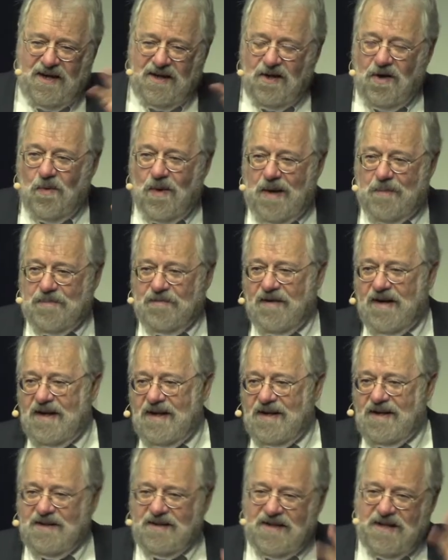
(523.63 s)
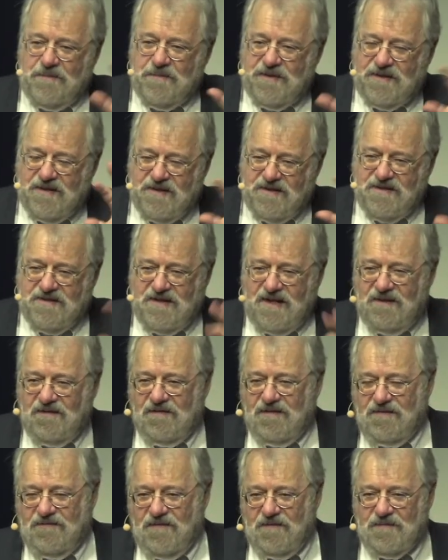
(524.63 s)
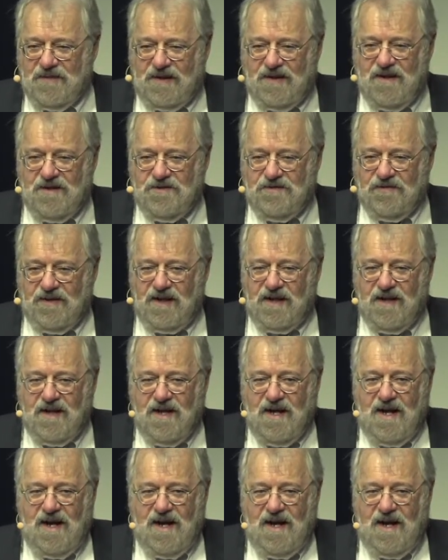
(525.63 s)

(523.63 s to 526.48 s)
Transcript: cooperating and keeping this secret from the country.